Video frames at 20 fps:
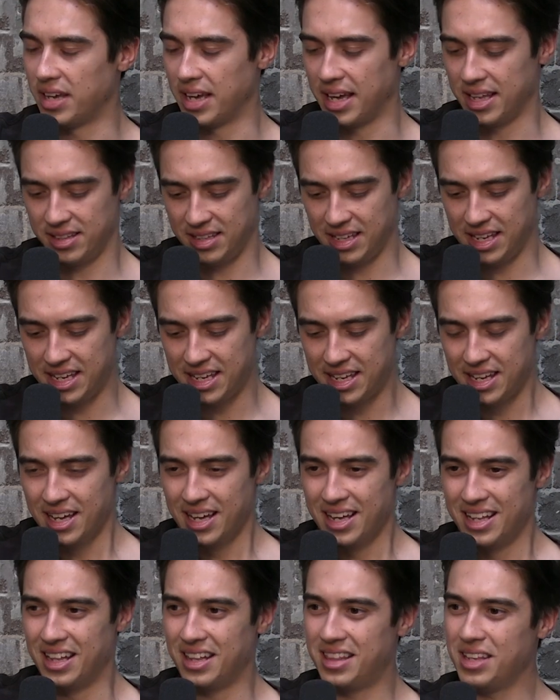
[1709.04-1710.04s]
Yeah.
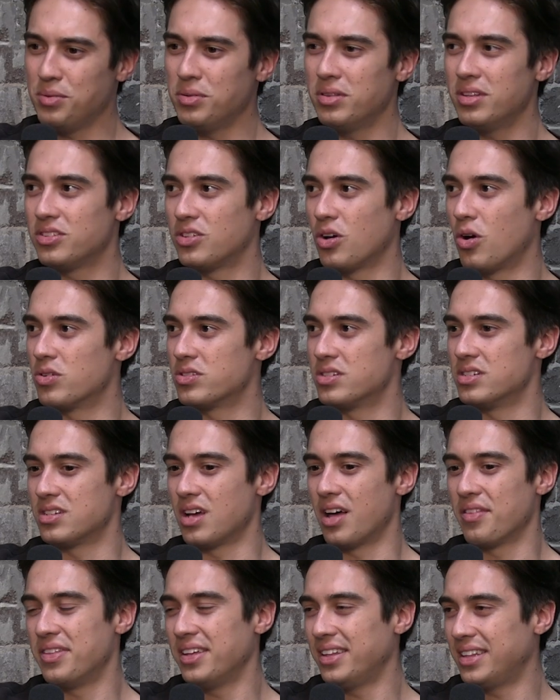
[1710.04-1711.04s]
The thing with the Dogs
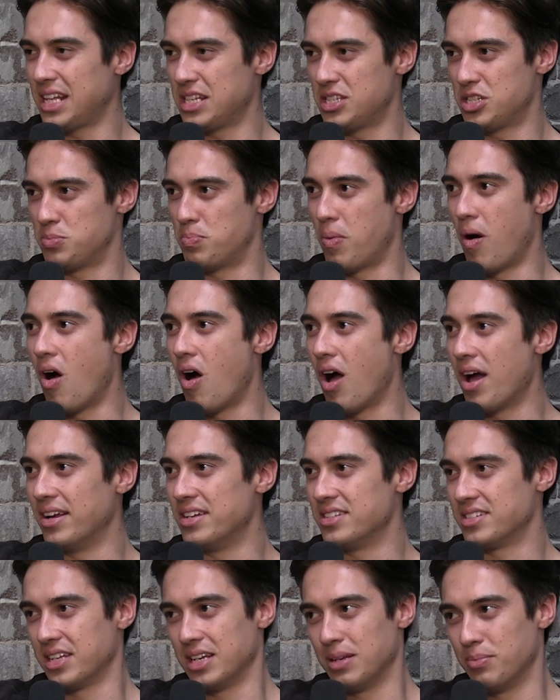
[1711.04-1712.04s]
is I think that
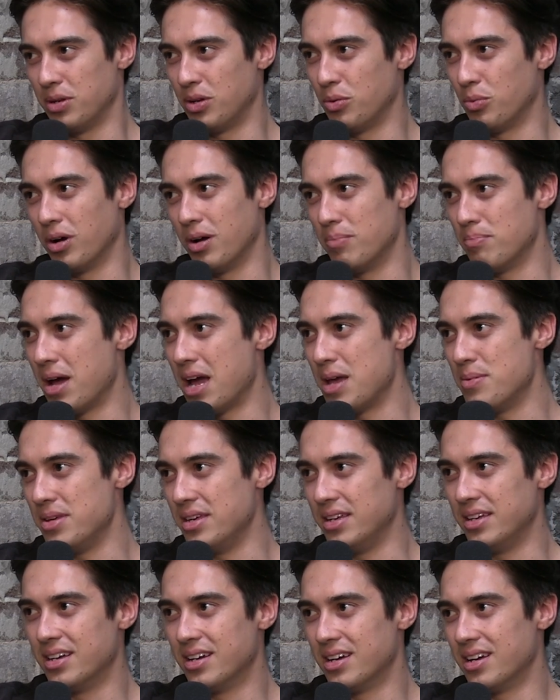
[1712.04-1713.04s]
spine is going to be where it
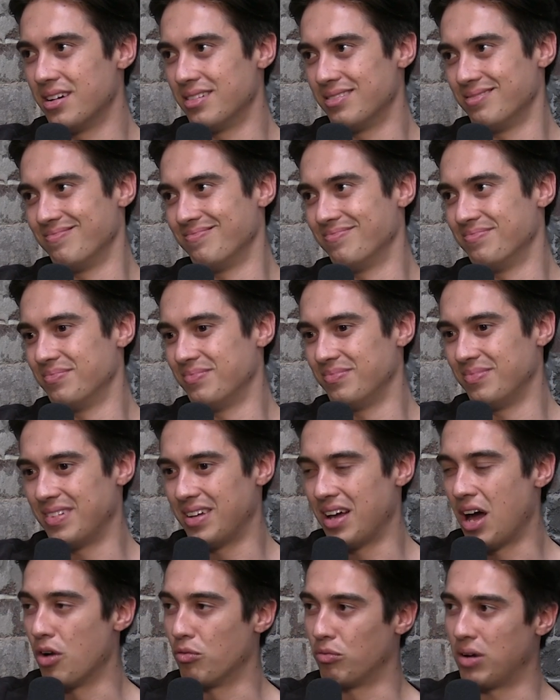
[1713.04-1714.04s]
maybe
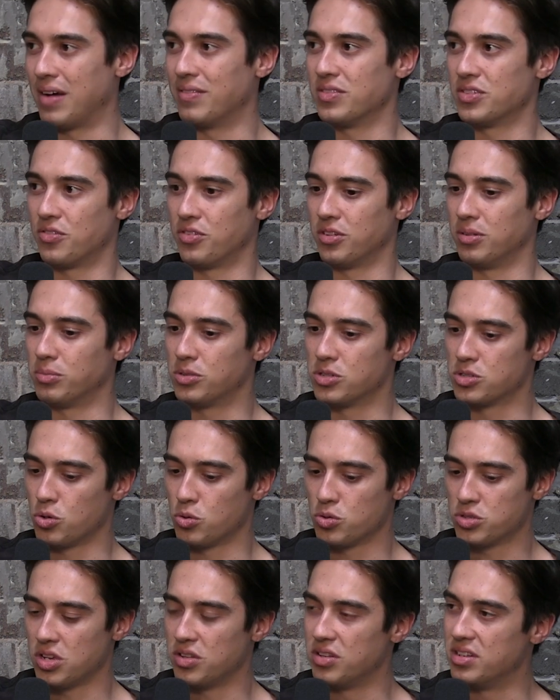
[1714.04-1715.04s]
unravels for them, because
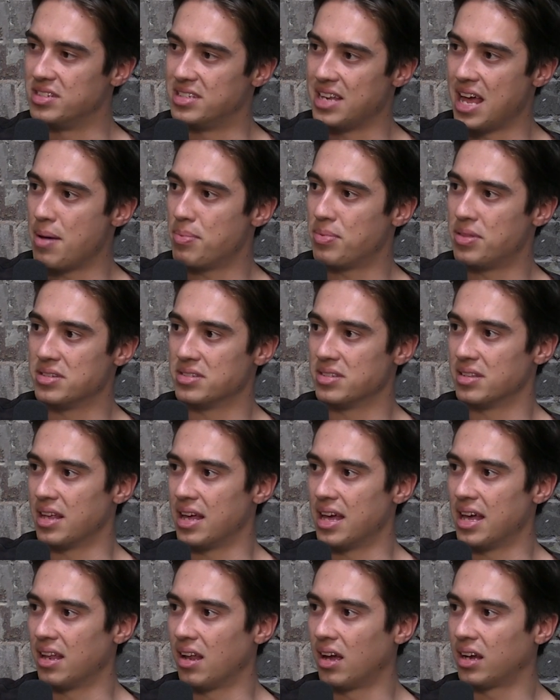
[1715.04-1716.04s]
also the depth isn't
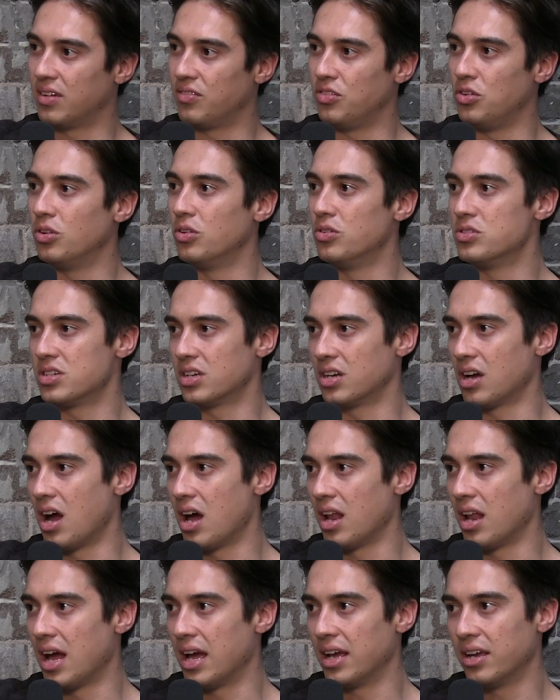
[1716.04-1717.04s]
there. Like if you lose a
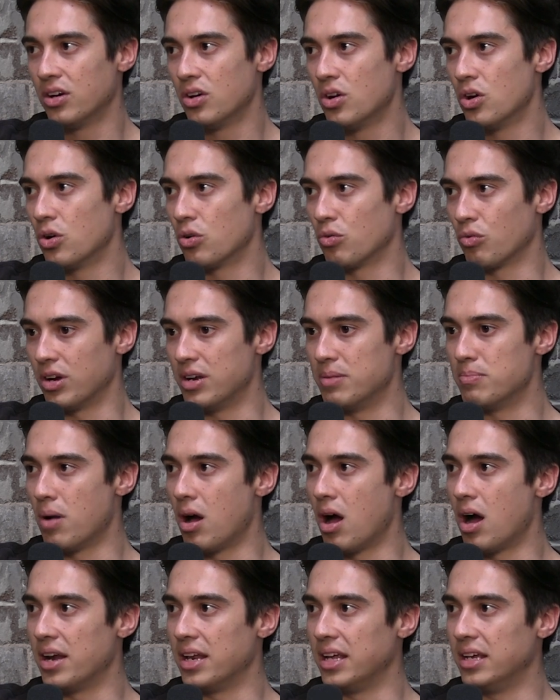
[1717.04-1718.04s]
guy like Reid
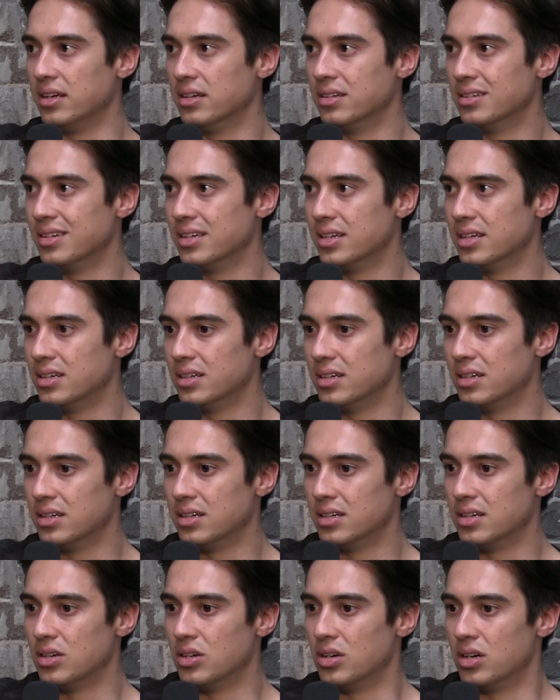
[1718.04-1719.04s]
Marnie,
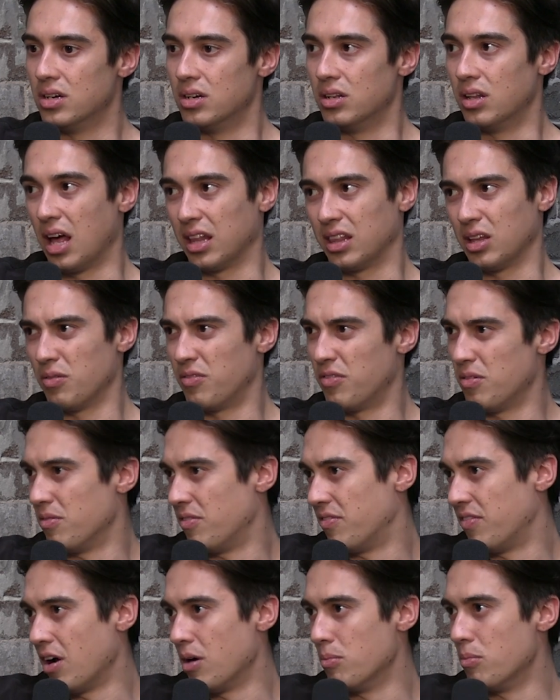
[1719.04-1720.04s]
like that
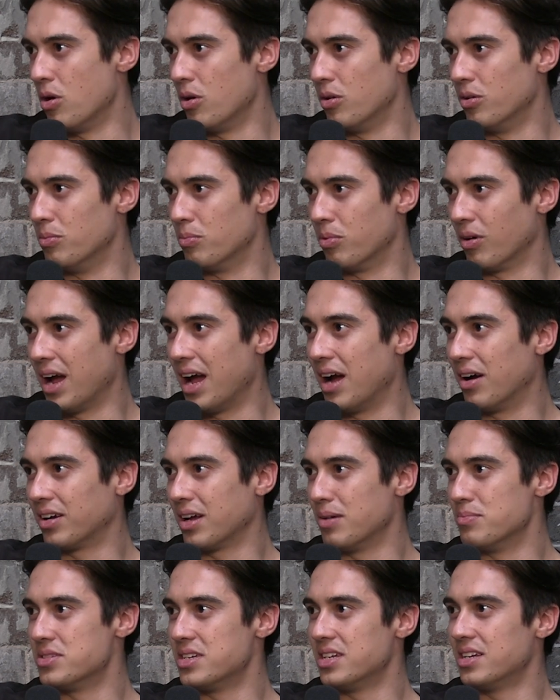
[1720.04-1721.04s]
Farmonu Brown
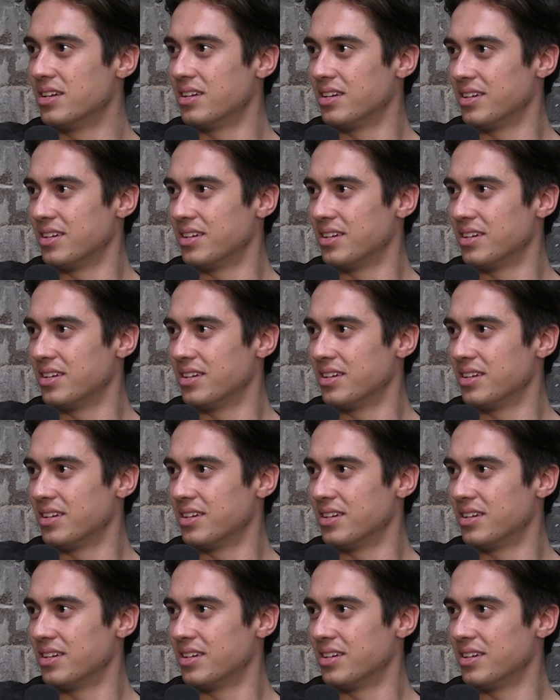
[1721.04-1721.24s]
comes in.